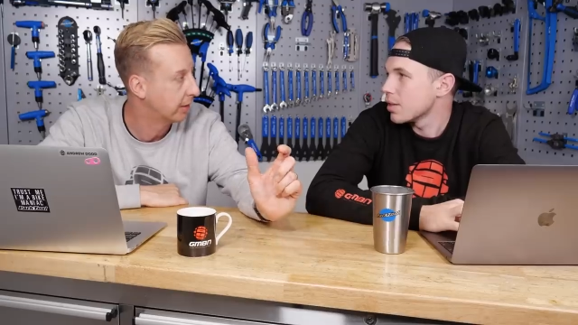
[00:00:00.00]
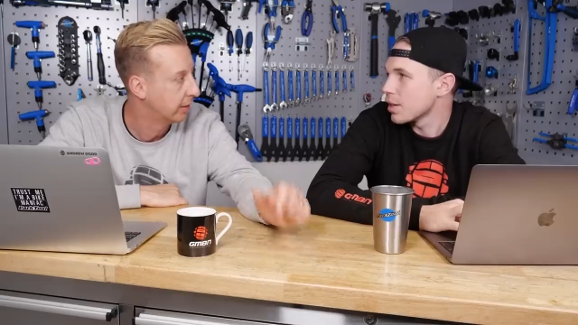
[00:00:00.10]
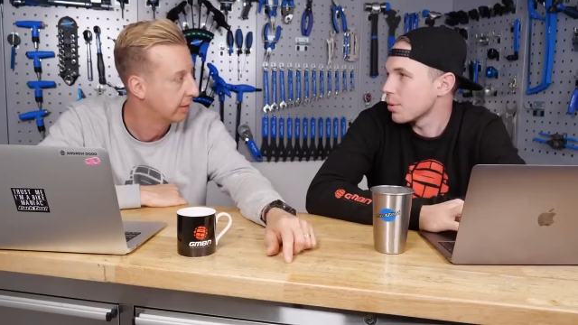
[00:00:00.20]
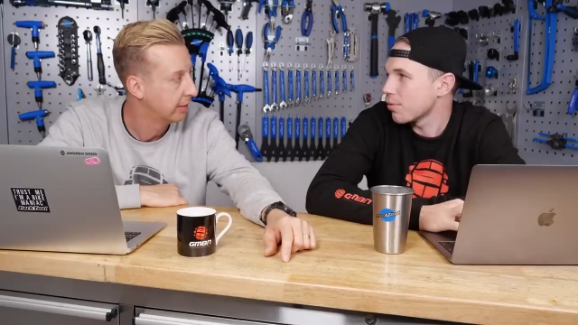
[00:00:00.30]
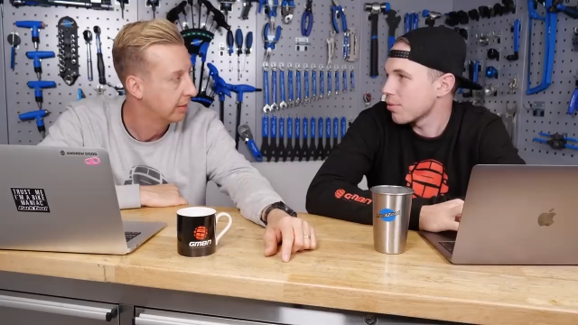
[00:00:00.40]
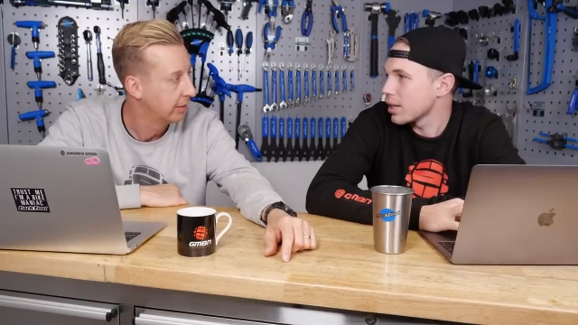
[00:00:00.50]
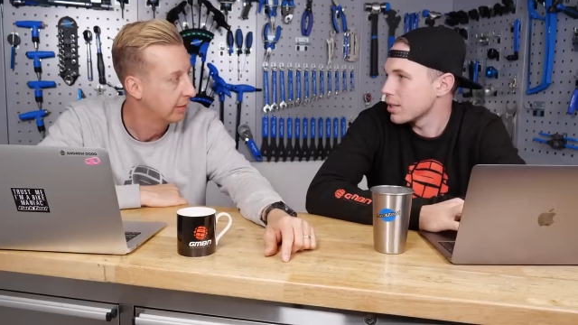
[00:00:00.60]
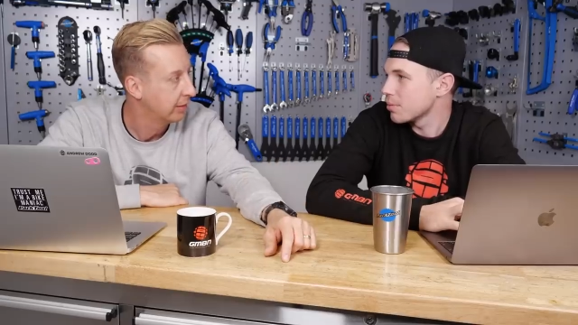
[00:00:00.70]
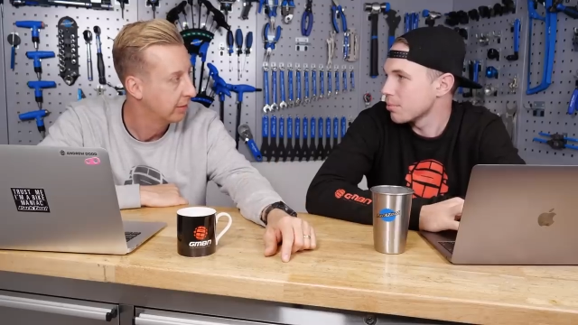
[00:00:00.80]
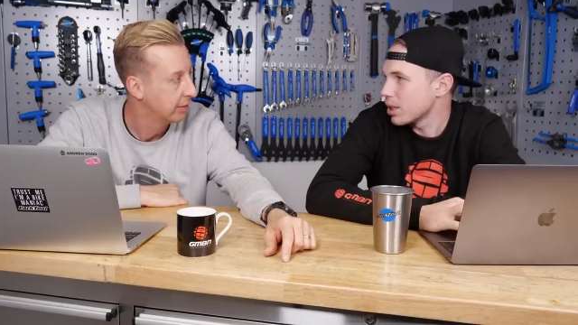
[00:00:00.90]
Speaker 1: Is that where the
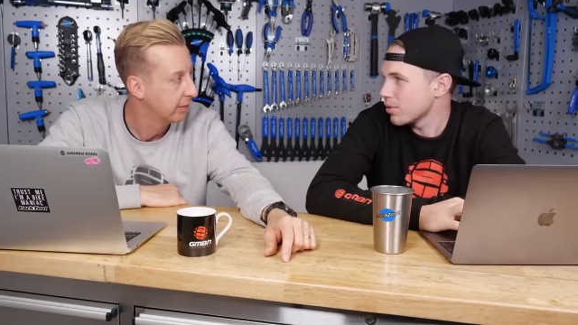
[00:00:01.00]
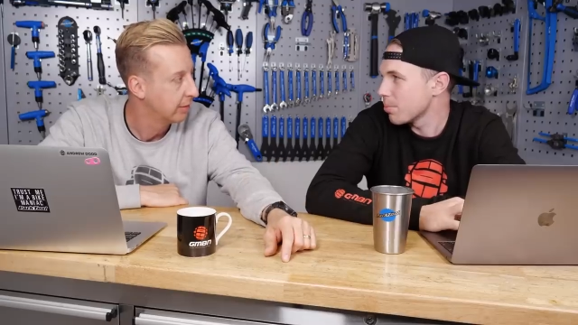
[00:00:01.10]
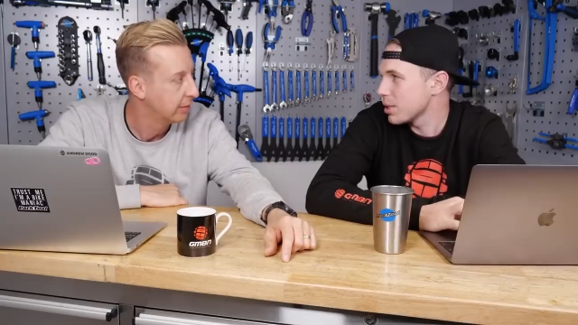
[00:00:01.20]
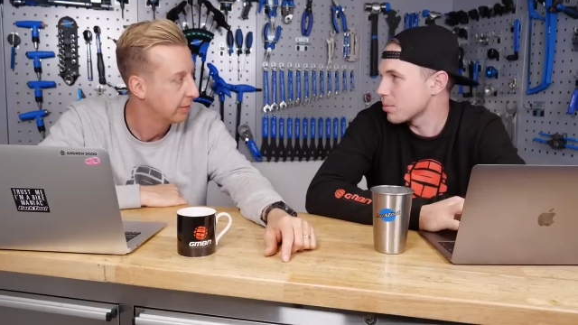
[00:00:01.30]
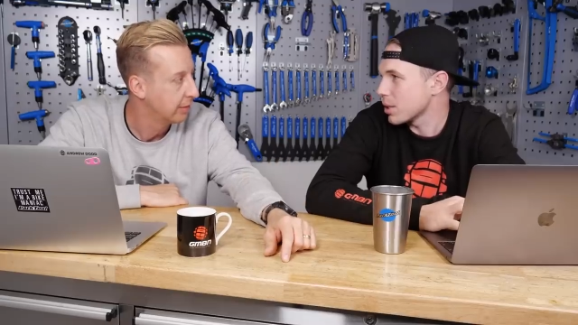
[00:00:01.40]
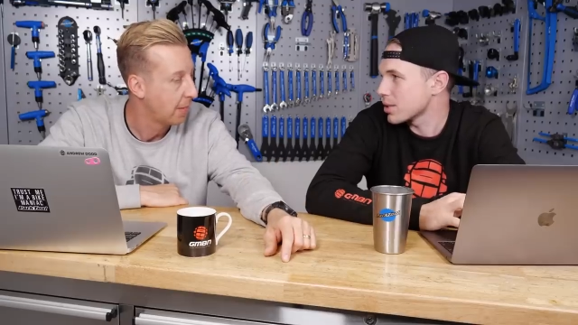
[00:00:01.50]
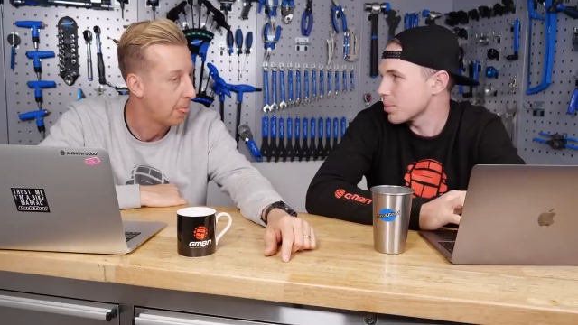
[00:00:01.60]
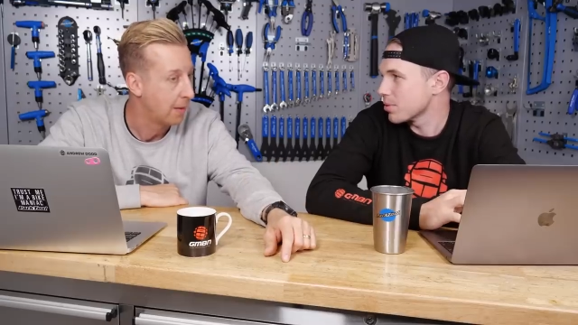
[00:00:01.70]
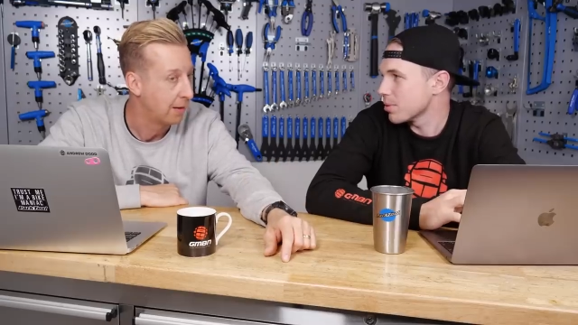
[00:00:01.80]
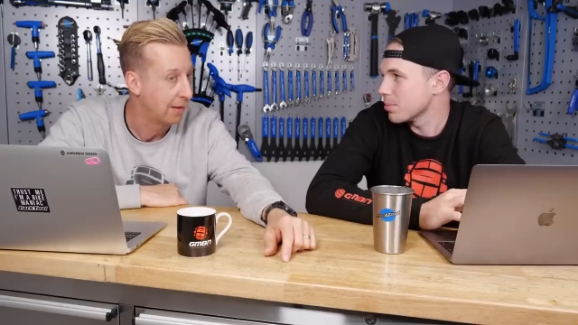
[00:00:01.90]
phrase mind your own beeswax
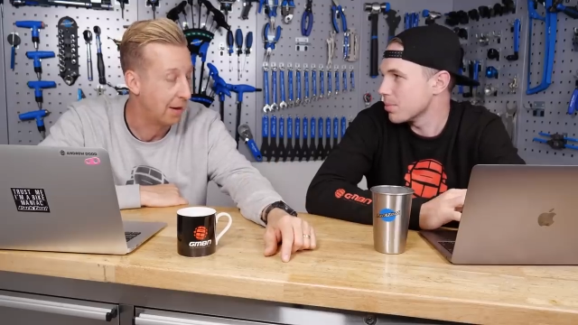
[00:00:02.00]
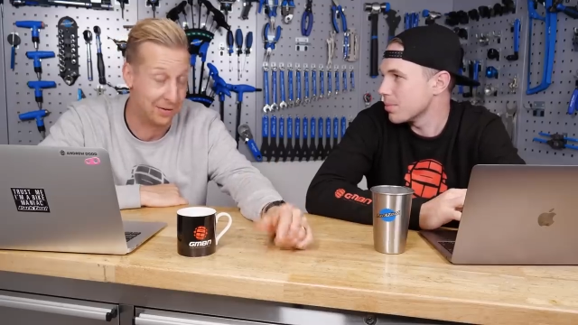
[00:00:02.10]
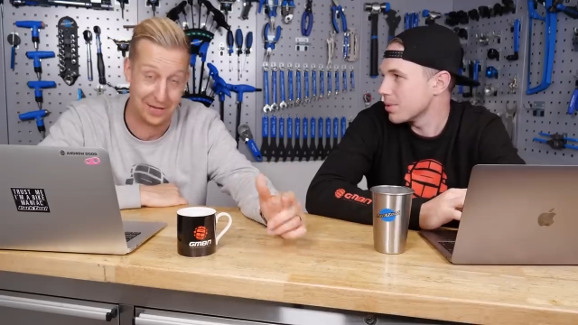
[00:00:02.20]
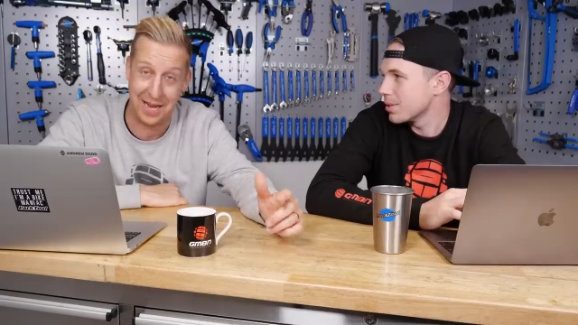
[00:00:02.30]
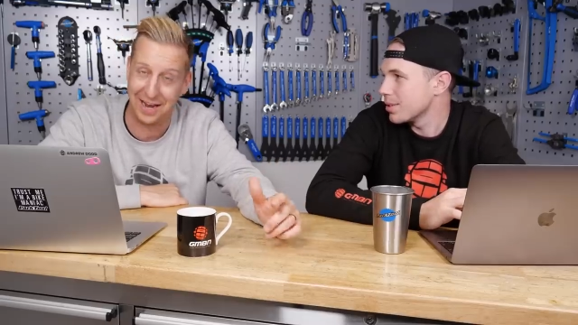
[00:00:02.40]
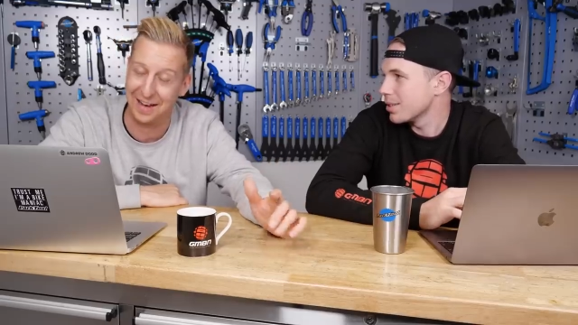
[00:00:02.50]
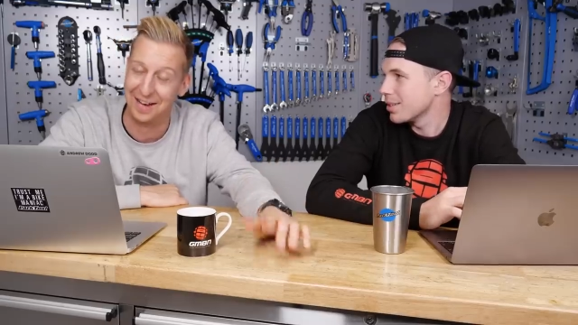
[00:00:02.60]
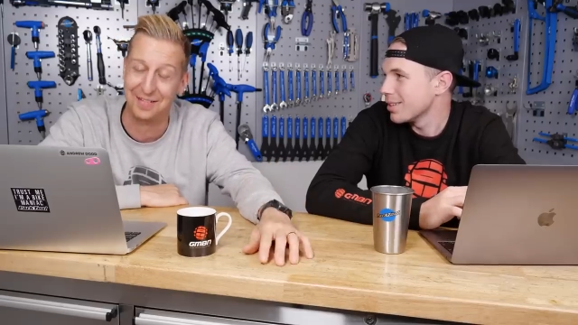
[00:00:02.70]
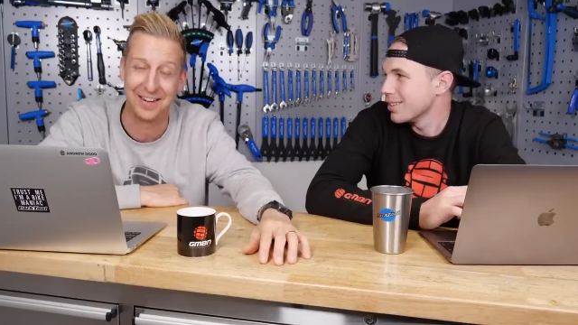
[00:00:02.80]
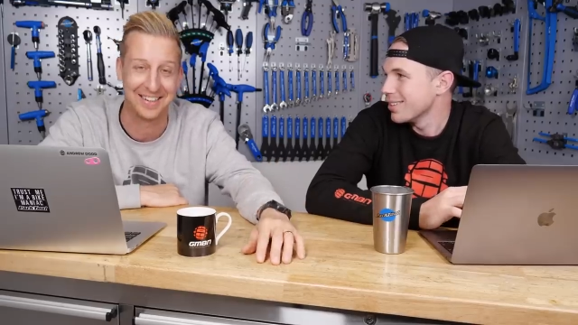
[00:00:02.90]
comes from? Yeah,
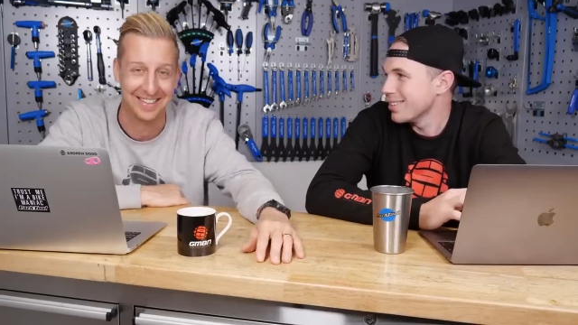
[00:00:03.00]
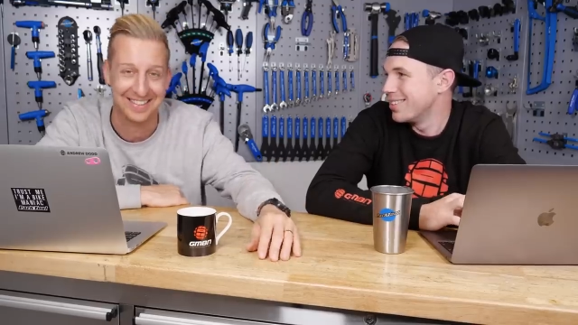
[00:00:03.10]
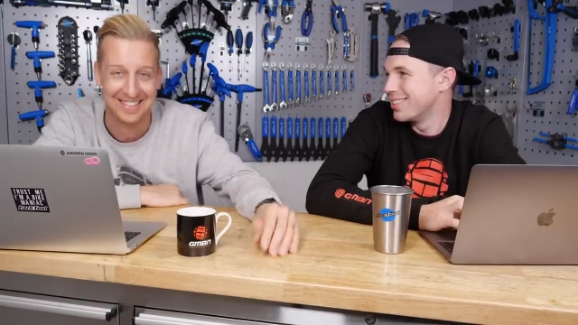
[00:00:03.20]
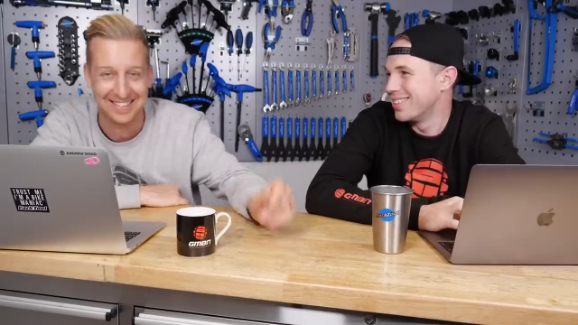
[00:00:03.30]
I reckon.